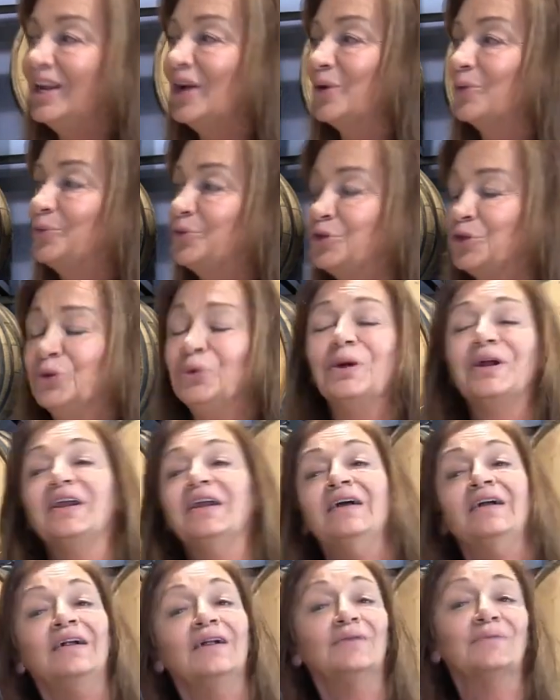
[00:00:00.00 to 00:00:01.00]
you know, do it,
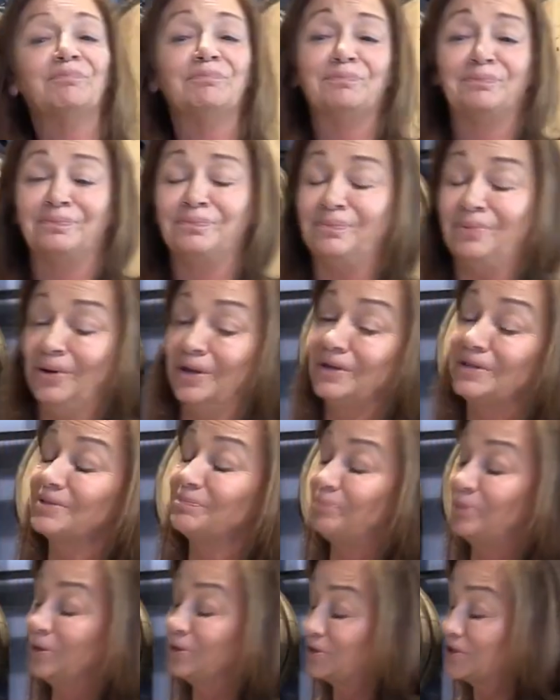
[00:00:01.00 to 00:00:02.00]

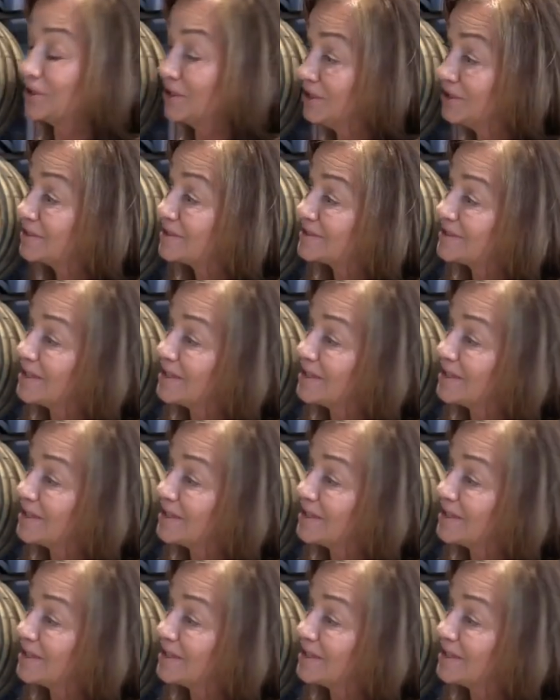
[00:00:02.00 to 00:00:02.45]
put the good